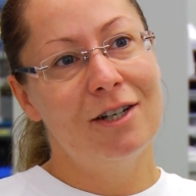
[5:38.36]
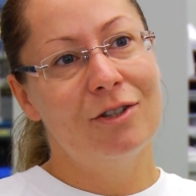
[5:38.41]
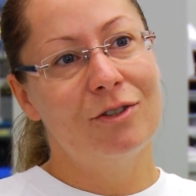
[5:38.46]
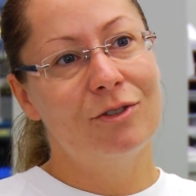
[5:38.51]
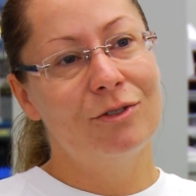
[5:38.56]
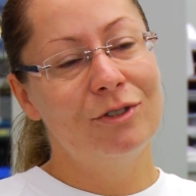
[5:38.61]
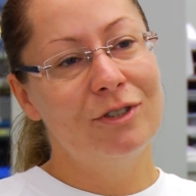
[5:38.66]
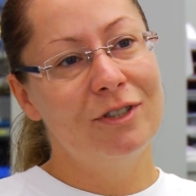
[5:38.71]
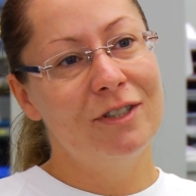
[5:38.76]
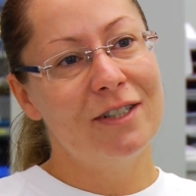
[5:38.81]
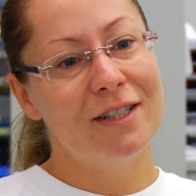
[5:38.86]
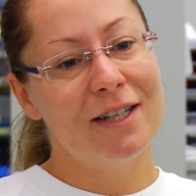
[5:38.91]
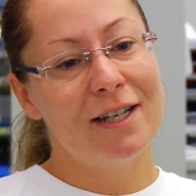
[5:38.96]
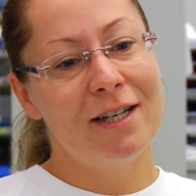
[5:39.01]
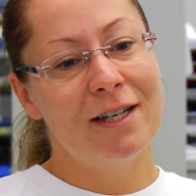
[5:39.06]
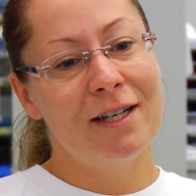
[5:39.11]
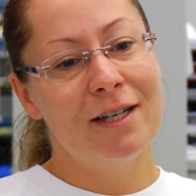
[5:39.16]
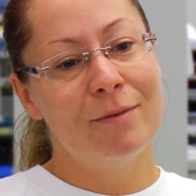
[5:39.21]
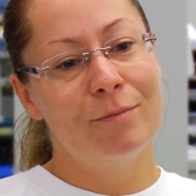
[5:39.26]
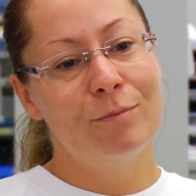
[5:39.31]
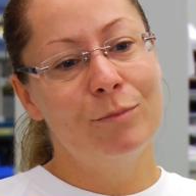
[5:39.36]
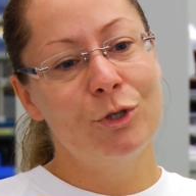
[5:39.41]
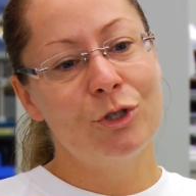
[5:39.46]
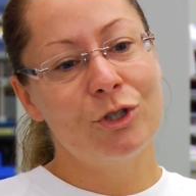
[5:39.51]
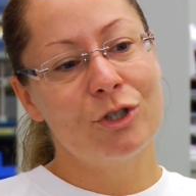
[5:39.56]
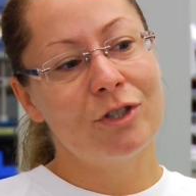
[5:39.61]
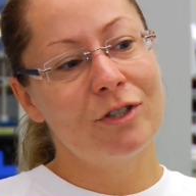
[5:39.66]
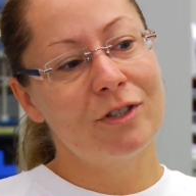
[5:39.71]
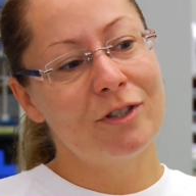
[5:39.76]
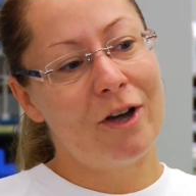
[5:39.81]
which type of
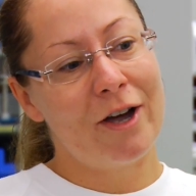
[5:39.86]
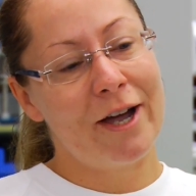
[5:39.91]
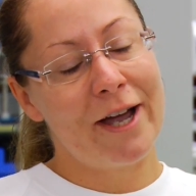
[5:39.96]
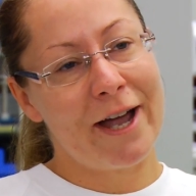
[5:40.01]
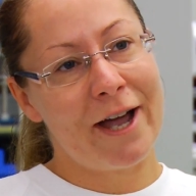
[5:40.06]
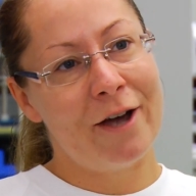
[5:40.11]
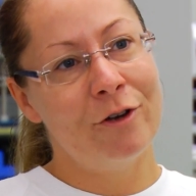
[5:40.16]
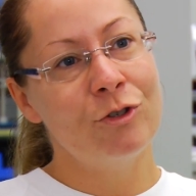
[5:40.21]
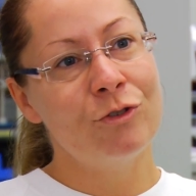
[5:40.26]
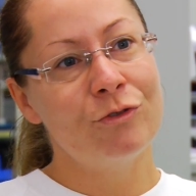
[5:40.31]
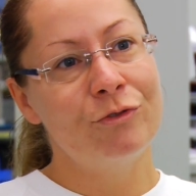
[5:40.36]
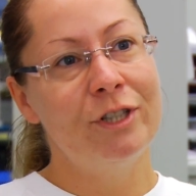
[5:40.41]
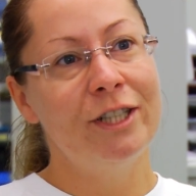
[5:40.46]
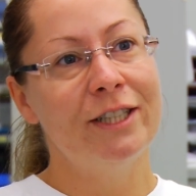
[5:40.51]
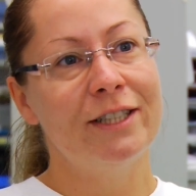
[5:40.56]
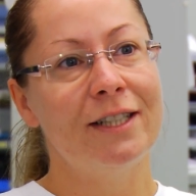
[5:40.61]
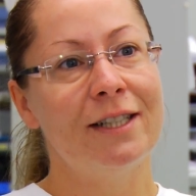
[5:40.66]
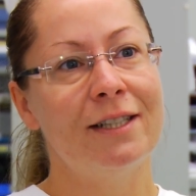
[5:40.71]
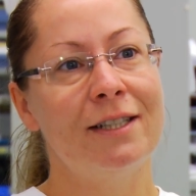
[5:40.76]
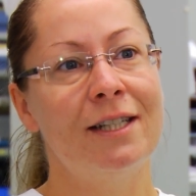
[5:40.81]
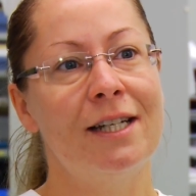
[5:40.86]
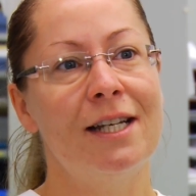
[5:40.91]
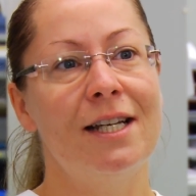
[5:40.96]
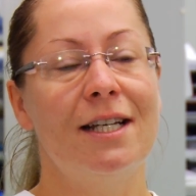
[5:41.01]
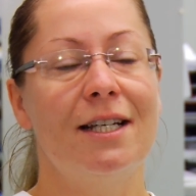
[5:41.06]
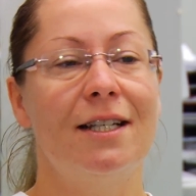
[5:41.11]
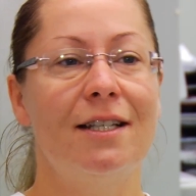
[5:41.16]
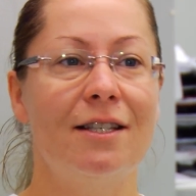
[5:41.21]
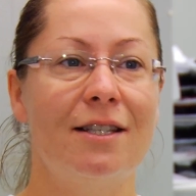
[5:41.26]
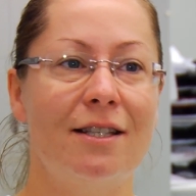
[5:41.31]
functionality is the most important
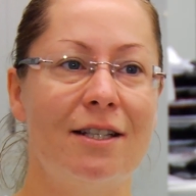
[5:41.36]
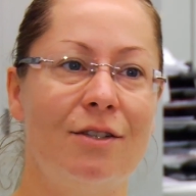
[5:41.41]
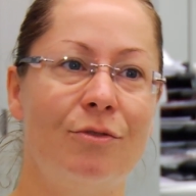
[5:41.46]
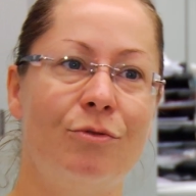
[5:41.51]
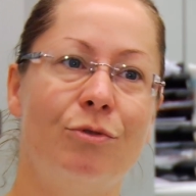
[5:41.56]
for him.